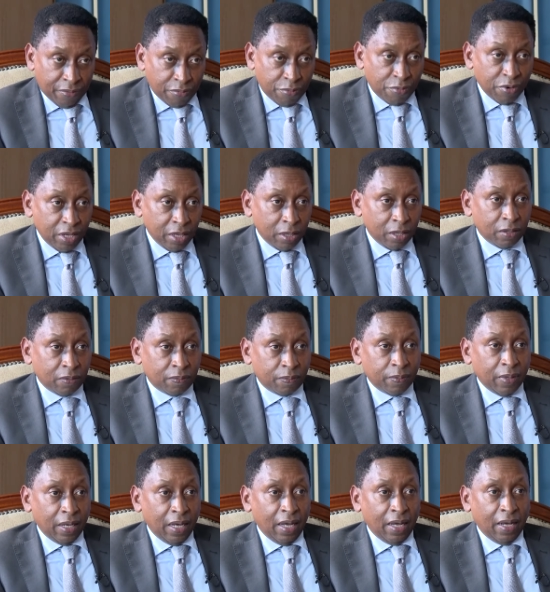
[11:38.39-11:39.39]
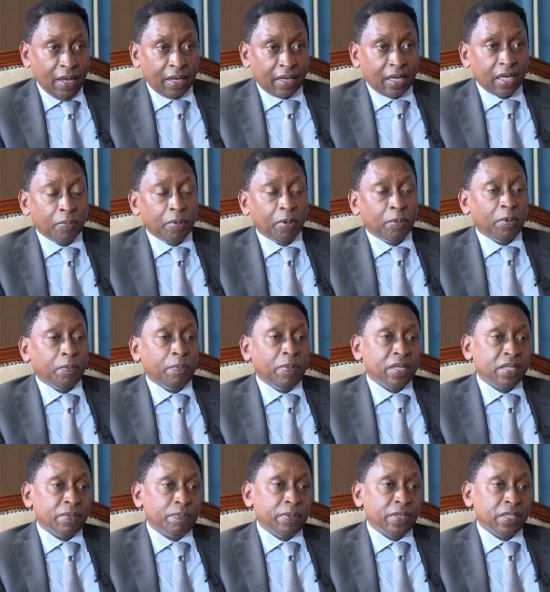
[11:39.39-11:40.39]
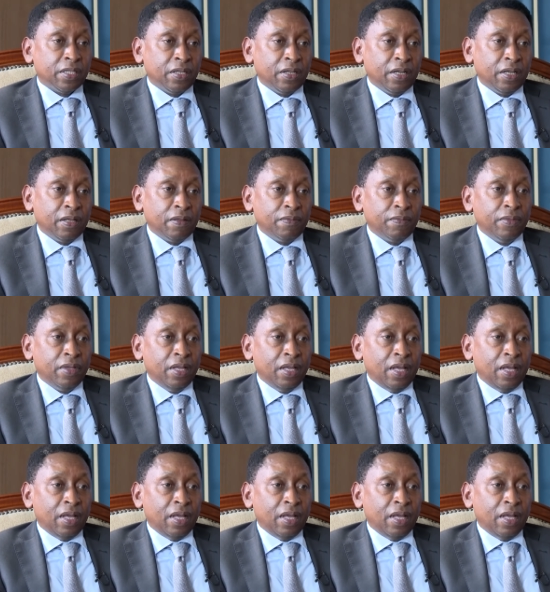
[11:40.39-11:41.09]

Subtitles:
real capable personnel.